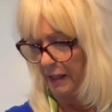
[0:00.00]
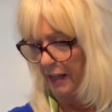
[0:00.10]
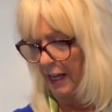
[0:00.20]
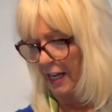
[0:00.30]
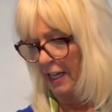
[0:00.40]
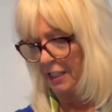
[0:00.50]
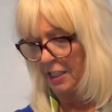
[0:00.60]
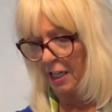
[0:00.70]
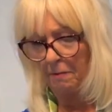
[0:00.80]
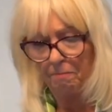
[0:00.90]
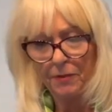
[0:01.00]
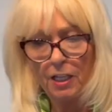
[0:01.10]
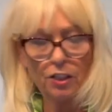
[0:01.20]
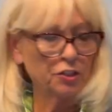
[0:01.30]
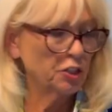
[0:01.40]
And
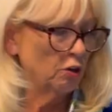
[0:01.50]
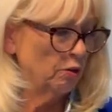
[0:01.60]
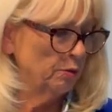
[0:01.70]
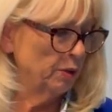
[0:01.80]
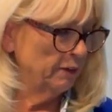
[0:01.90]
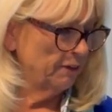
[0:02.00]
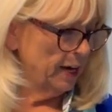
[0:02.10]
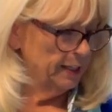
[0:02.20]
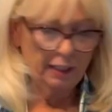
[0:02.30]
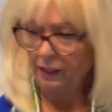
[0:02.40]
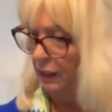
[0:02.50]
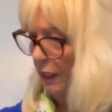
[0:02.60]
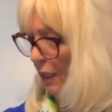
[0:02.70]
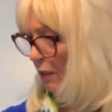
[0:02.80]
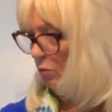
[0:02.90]
so I'm going to find the
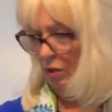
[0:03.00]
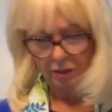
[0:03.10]
lid.